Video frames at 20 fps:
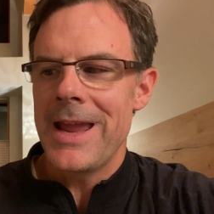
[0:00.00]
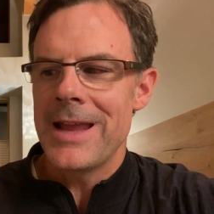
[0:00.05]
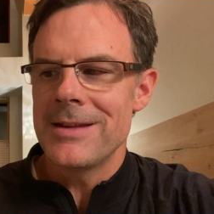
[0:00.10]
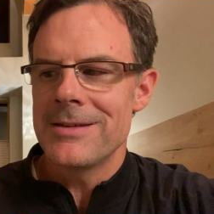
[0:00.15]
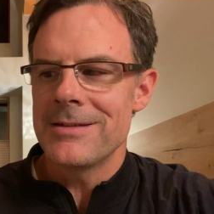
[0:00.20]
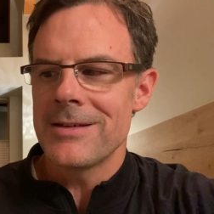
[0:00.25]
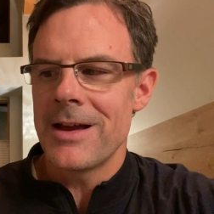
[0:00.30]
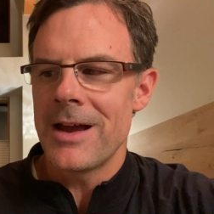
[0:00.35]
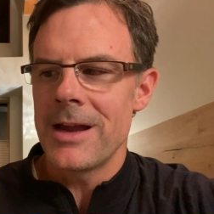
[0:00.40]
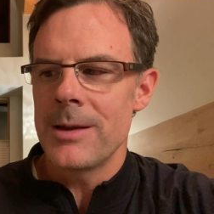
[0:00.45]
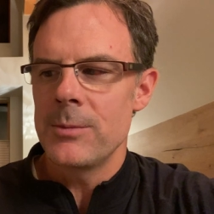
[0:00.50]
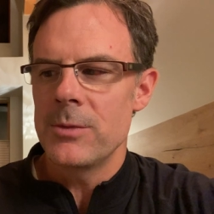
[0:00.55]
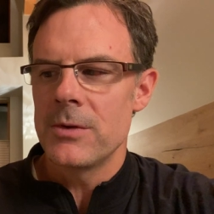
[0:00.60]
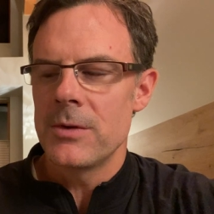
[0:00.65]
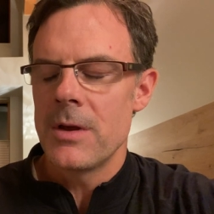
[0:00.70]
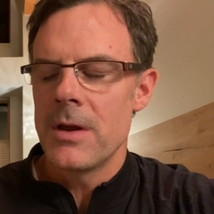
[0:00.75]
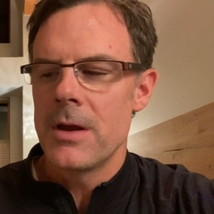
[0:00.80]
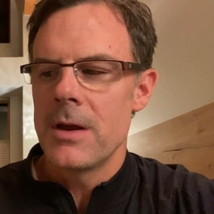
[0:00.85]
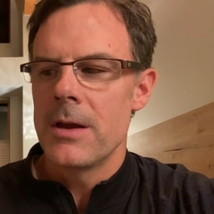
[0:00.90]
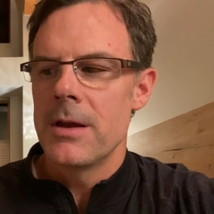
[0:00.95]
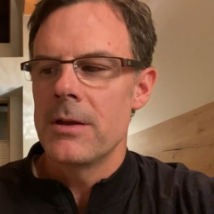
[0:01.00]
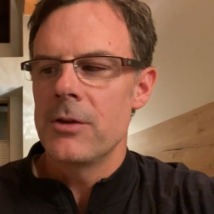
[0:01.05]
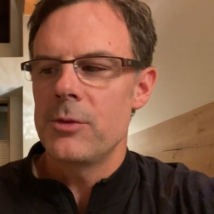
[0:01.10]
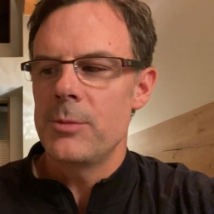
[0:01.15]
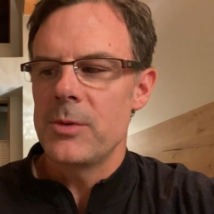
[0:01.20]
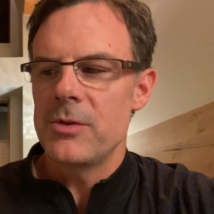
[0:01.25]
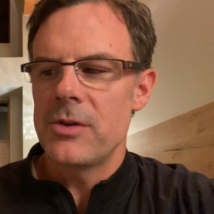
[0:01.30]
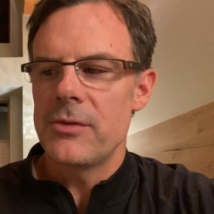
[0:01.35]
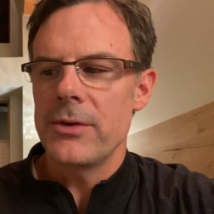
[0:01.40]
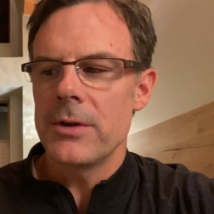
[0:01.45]
enzymes,
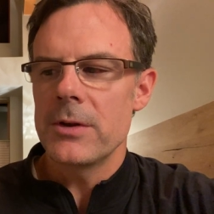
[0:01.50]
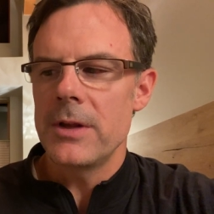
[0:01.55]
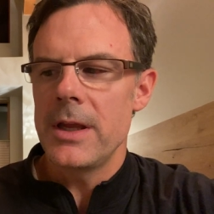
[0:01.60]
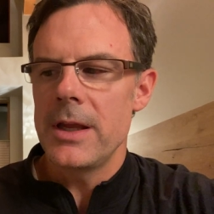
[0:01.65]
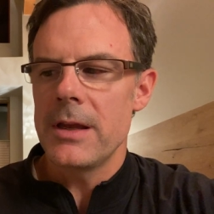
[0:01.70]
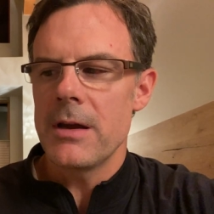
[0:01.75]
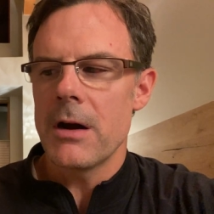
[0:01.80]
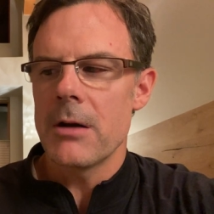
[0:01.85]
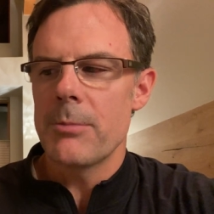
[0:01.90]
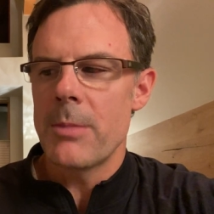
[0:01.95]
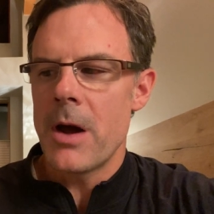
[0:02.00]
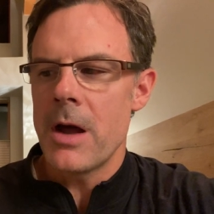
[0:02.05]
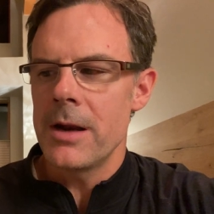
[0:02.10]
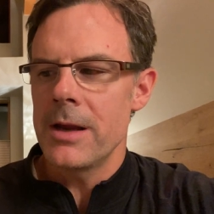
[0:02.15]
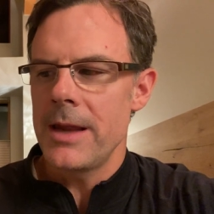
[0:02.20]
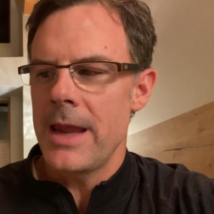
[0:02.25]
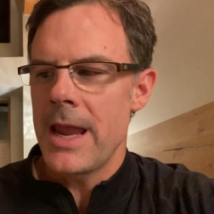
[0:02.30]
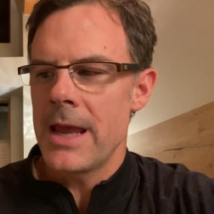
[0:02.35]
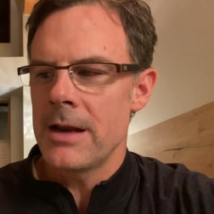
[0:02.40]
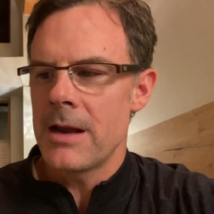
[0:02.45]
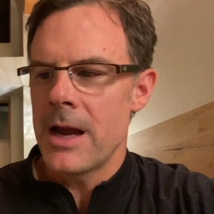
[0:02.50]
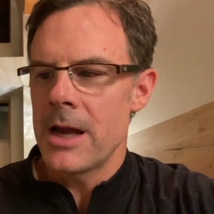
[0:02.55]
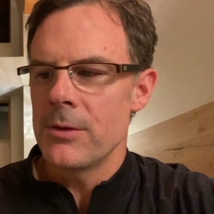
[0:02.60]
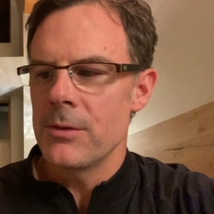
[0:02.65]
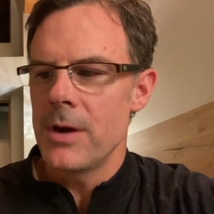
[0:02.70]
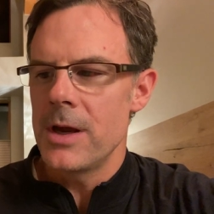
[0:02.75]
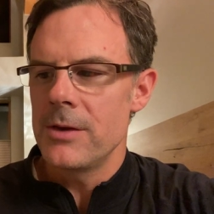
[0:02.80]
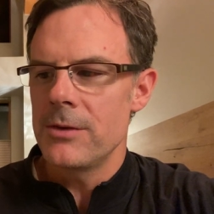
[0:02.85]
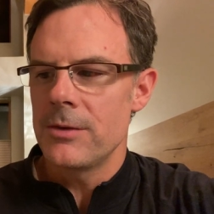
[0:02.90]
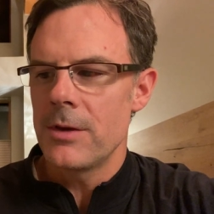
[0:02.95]
specifically carbonic
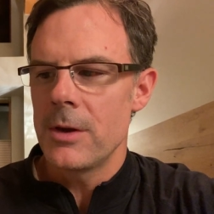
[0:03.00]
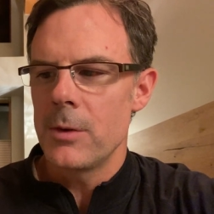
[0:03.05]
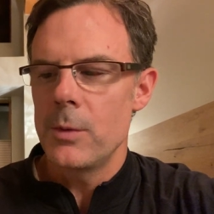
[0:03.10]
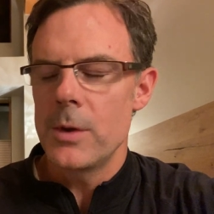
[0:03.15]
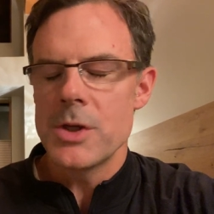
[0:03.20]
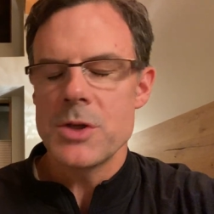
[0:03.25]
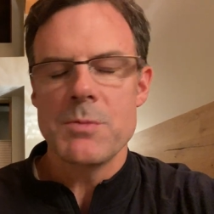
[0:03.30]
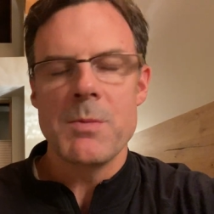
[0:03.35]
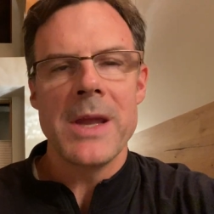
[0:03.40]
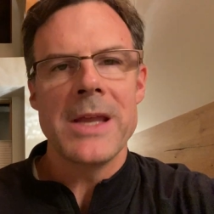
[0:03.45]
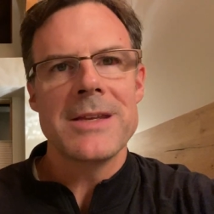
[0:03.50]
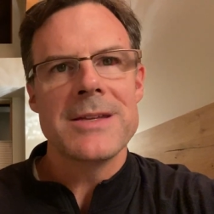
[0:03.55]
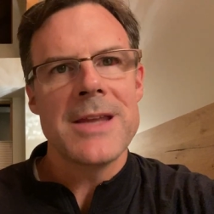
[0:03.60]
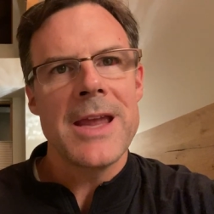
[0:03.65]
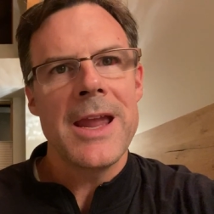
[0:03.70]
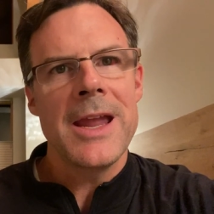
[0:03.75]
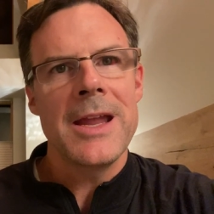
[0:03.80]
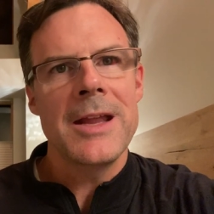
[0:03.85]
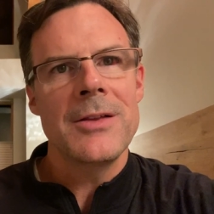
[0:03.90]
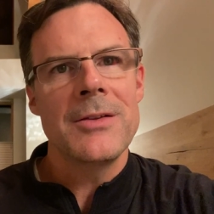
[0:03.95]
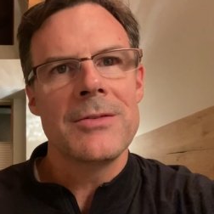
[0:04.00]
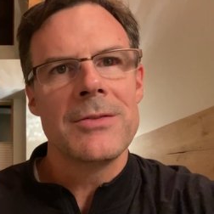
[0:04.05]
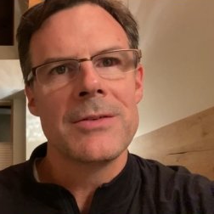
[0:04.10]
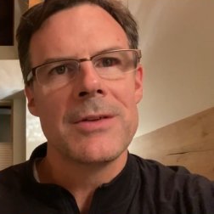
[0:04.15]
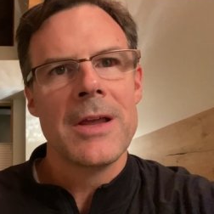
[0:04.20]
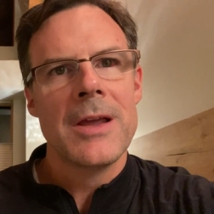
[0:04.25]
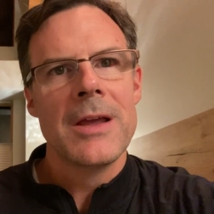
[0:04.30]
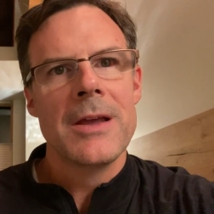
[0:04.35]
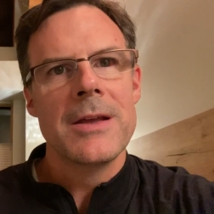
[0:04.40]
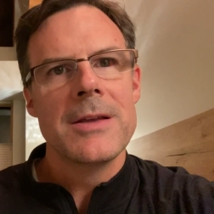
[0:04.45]
anhydrase, which
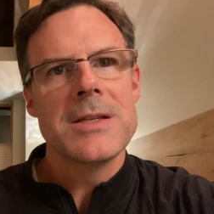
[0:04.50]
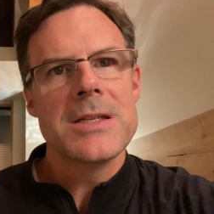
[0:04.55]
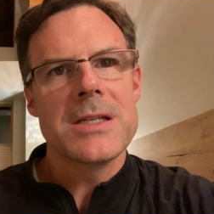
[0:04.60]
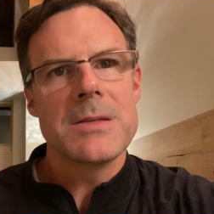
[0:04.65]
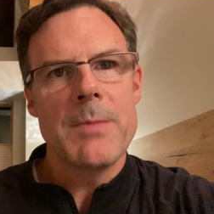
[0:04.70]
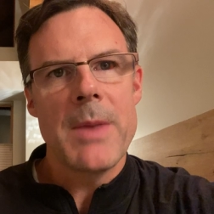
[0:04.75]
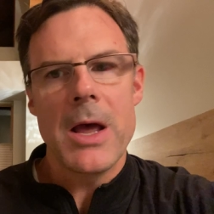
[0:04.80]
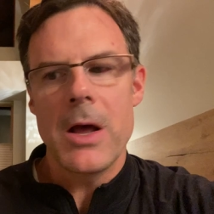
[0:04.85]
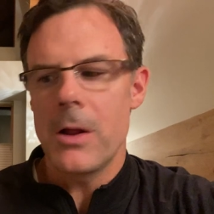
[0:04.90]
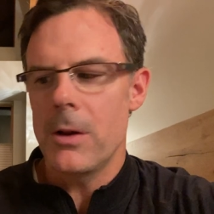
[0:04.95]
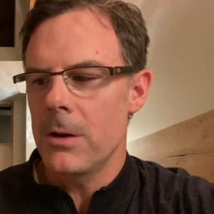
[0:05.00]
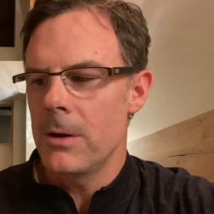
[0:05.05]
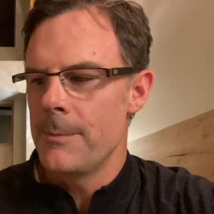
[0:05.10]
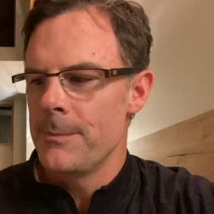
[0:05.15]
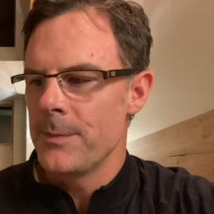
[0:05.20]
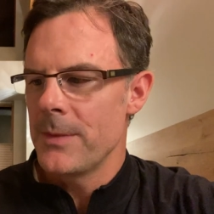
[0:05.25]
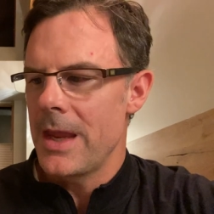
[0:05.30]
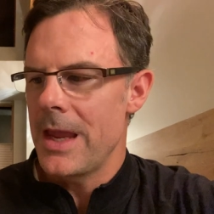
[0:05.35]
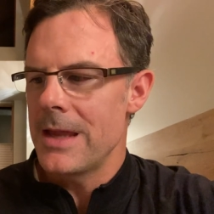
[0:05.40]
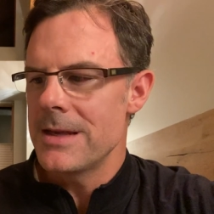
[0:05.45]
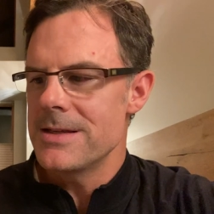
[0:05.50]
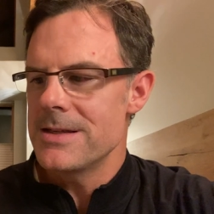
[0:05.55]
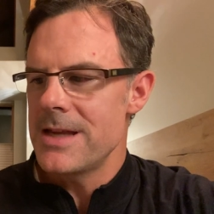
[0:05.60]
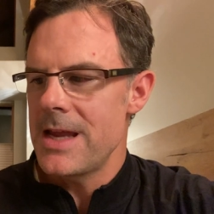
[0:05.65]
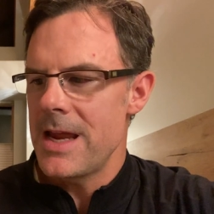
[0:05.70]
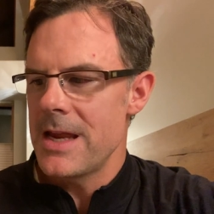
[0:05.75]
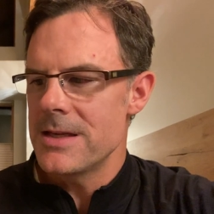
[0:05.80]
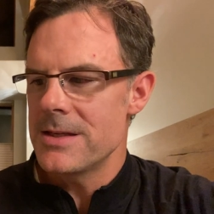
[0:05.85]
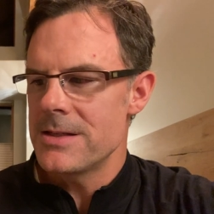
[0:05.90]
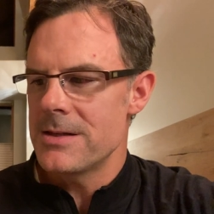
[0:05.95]
maintains smell and
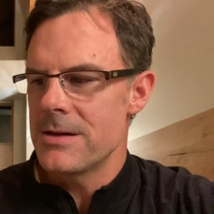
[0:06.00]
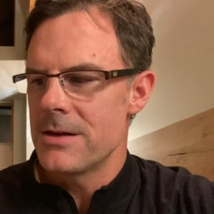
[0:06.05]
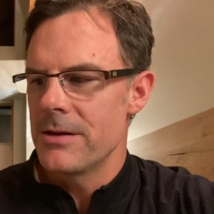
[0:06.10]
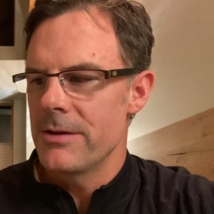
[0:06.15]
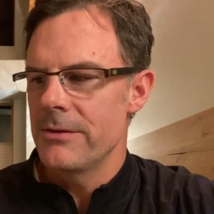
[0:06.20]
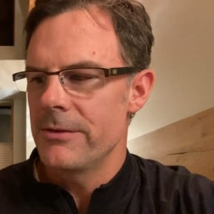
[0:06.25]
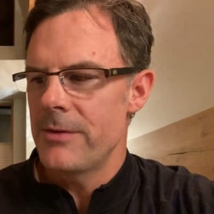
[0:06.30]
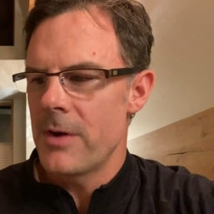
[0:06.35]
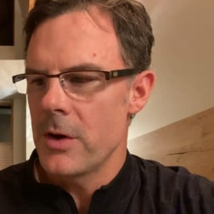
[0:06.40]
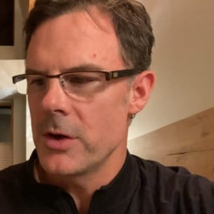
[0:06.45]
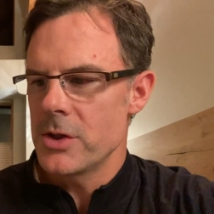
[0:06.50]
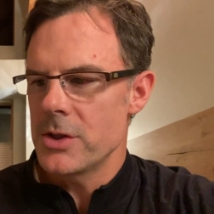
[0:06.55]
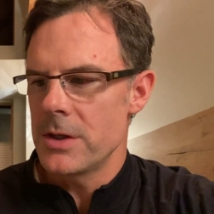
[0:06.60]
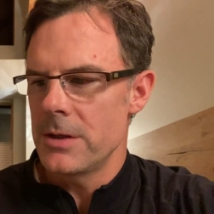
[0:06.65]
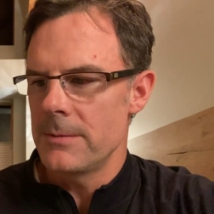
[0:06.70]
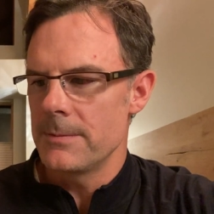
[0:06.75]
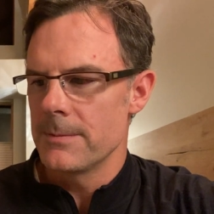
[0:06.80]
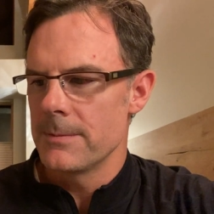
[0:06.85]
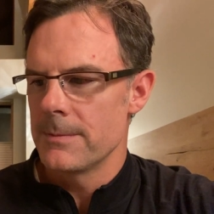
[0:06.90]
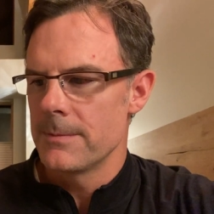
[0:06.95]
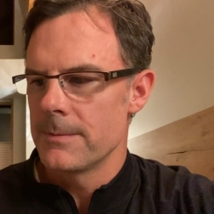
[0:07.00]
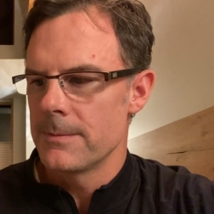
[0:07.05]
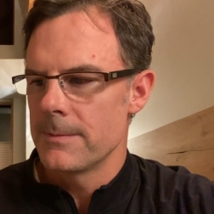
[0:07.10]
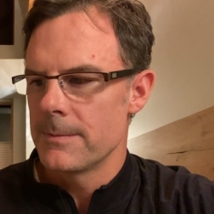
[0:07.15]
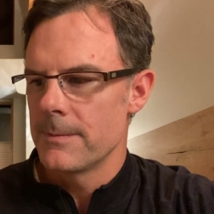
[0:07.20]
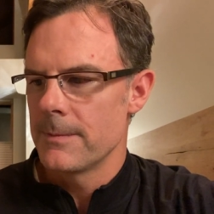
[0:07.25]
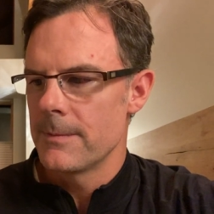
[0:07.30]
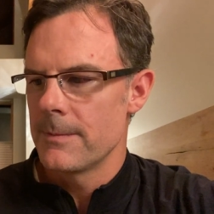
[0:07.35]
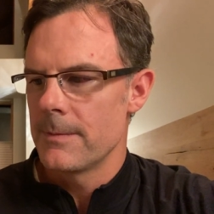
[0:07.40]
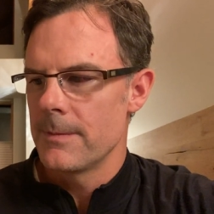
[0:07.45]
taste function.
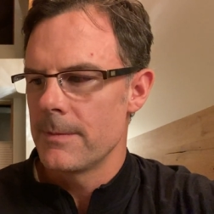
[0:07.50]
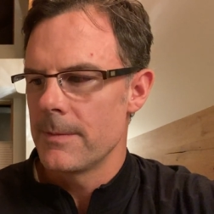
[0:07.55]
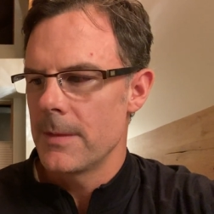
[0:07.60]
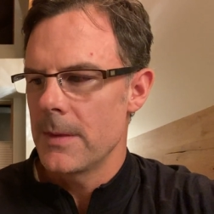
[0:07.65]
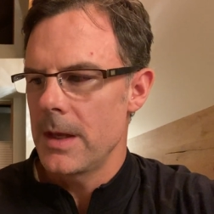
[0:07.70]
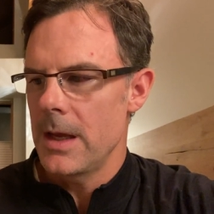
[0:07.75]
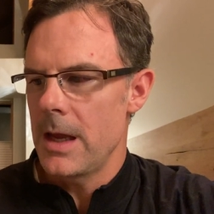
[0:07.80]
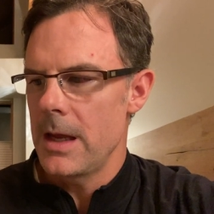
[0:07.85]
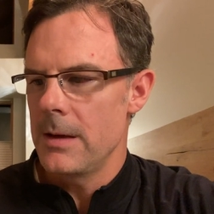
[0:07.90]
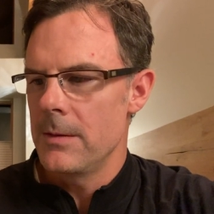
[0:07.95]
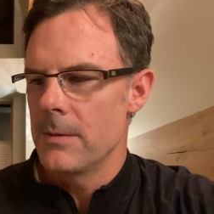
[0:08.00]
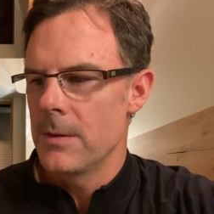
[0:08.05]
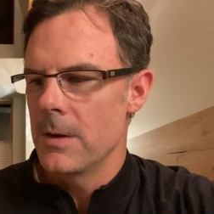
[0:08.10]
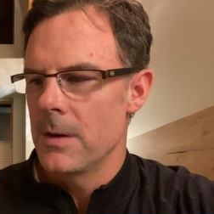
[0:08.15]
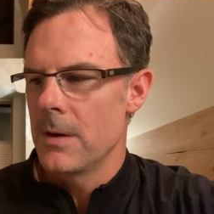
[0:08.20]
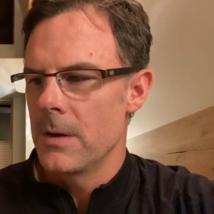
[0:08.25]
Okay,